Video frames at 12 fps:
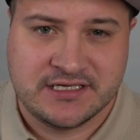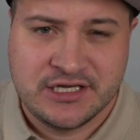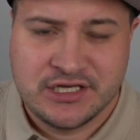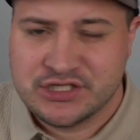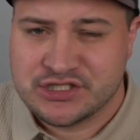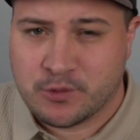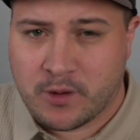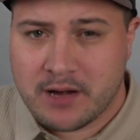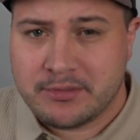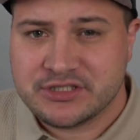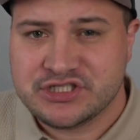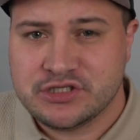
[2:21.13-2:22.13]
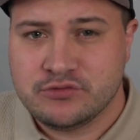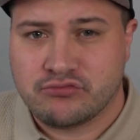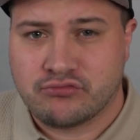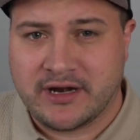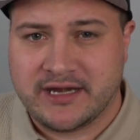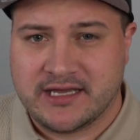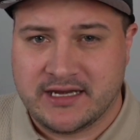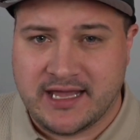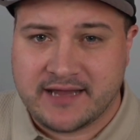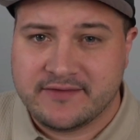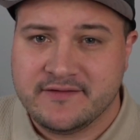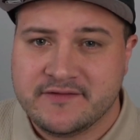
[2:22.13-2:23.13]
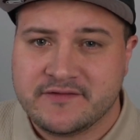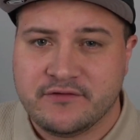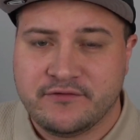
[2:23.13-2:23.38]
So we're able to write connectors